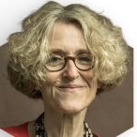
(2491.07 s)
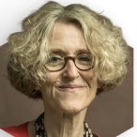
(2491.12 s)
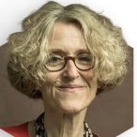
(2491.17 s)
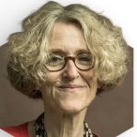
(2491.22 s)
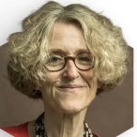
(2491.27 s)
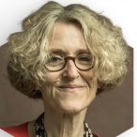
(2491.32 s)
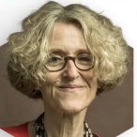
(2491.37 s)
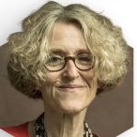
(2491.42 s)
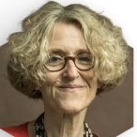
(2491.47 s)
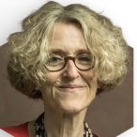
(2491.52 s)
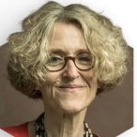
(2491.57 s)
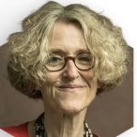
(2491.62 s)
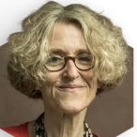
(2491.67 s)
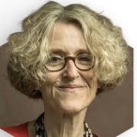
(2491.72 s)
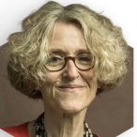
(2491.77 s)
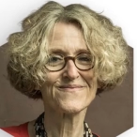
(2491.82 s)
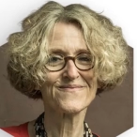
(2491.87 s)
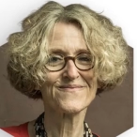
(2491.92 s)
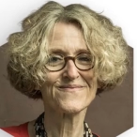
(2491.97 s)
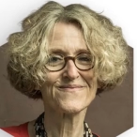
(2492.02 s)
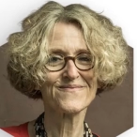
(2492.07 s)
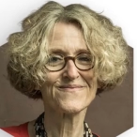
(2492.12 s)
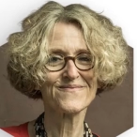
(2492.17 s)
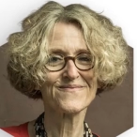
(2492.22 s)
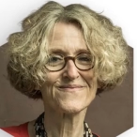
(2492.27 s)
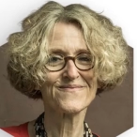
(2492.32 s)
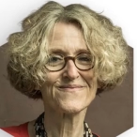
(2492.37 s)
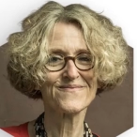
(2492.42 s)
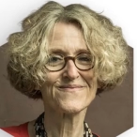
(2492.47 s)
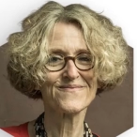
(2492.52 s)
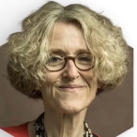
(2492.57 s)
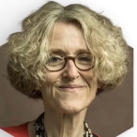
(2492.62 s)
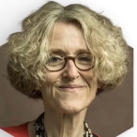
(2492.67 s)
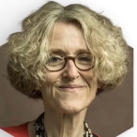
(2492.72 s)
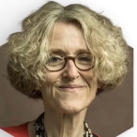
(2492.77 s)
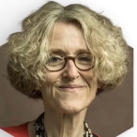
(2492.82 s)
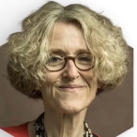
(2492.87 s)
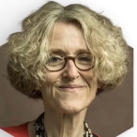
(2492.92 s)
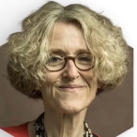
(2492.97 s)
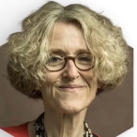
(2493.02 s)

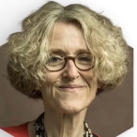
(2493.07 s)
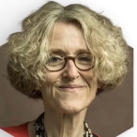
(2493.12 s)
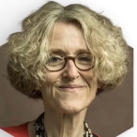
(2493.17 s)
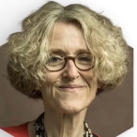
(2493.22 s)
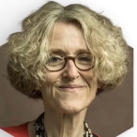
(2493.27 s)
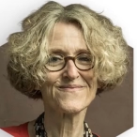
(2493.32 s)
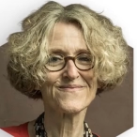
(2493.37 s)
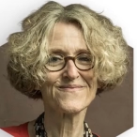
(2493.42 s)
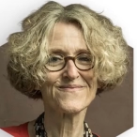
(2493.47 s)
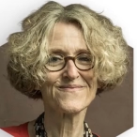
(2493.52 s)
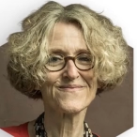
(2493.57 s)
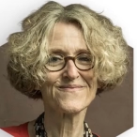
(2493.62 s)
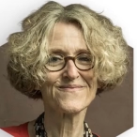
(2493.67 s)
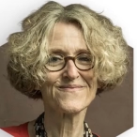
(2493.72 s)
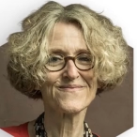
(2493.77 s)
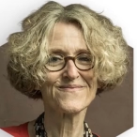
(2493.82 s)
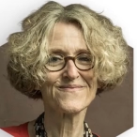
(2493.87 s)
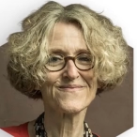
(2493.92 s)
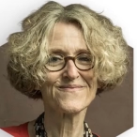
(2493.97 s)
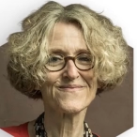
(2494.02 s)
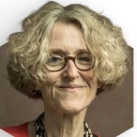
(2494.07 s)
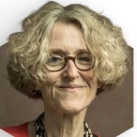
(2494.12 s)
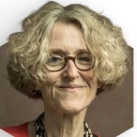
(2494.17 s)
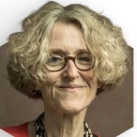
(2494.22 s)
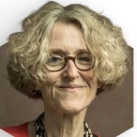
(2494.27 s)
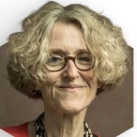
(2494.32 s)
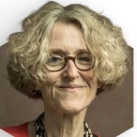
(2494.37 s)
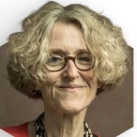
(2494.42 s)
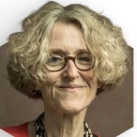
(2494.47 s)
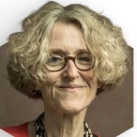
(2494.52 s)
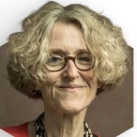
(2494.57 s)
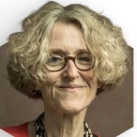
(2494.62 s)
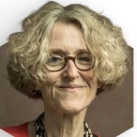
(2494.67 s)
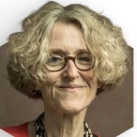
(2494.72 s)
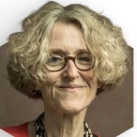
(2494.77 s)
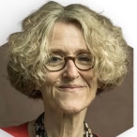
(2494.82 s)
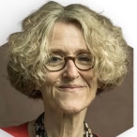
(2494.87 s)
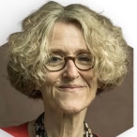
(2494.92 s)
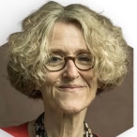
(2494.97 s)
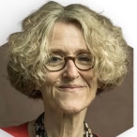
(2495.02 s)

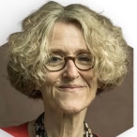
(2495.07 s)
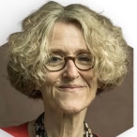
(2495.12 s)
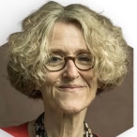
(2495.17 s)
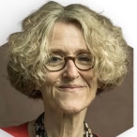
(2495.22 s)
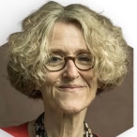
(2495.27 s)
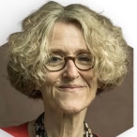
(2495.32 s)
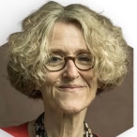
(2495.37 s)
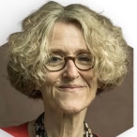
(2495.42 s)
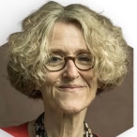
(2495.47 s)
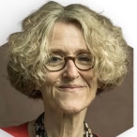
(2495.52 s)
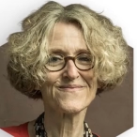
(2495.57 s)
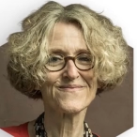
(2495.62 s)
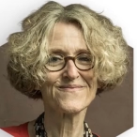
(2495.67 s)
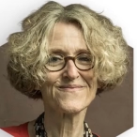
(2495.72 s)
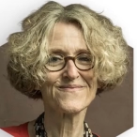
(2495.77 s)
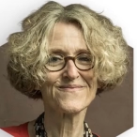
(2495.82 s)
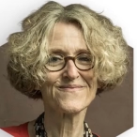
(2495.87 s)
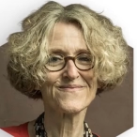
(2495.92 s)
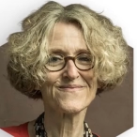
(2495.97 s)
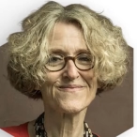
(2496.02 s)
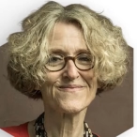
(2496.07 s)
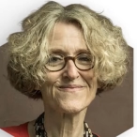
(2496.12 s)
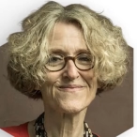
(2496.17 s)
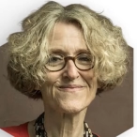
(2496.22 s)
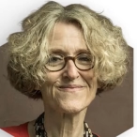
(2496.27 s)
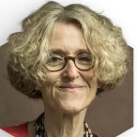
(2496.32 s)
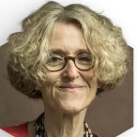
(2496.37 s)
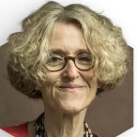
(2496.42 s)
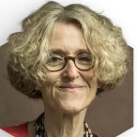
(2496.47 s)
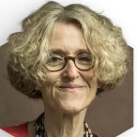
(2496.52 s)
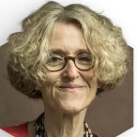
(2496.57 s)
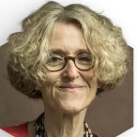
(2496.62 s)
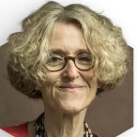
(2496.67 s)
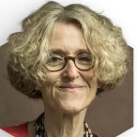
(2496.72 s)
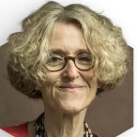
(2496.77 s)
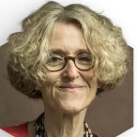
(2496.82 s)
[no speech]